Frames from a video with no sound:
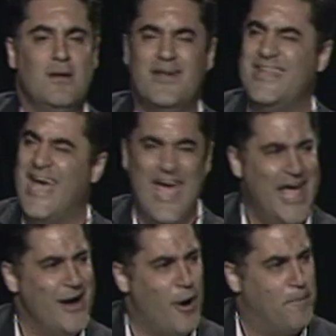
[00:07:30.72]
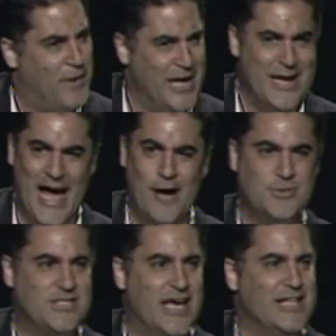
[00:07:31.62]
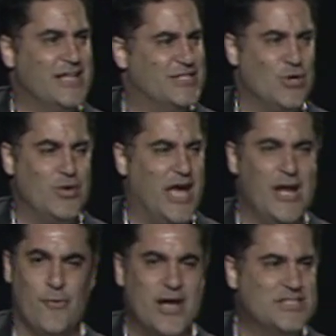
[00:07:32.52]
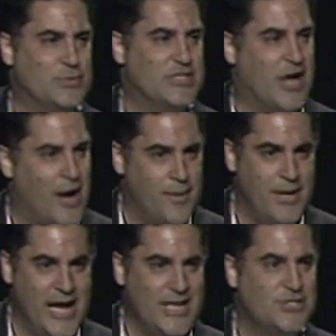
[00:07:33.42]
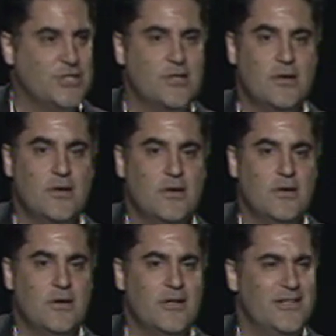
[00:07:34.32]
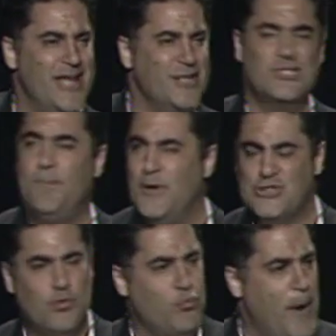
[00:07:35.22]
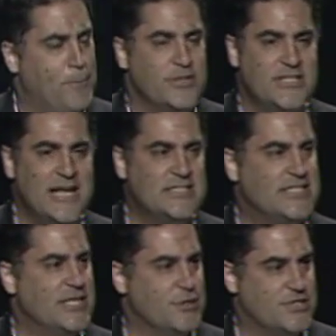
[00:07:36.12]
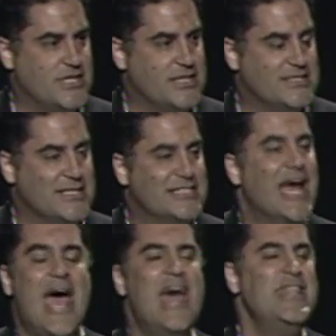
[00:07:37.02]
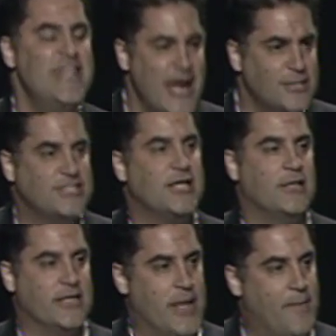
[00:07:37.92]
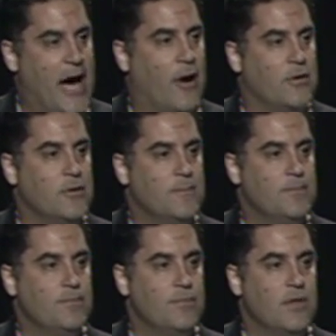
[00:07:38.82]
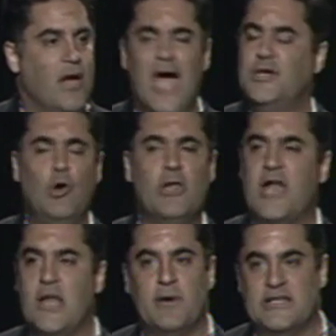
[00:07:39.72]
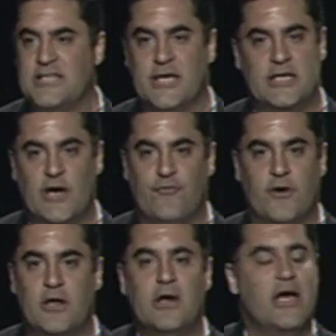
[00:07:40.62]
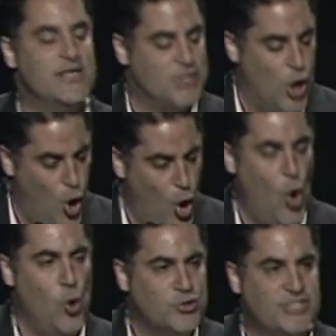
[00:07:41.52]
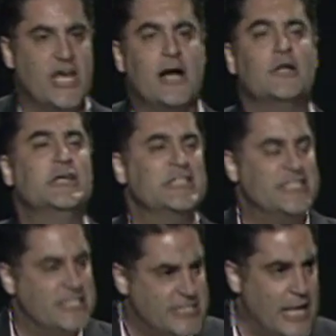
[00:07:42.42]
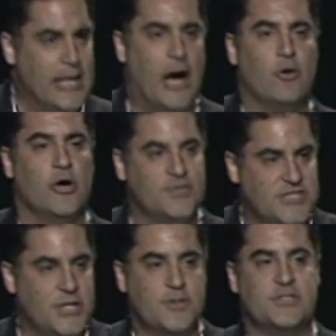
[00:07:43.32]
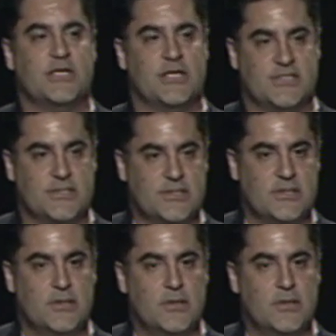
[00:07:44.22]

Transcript: The AARP now saying that it's okay to raise the retirement age? They're supposed to represent senior citizens, and they're selling them out. And don't let anybody tell you different. It is a wholesale sellout of senior citizens.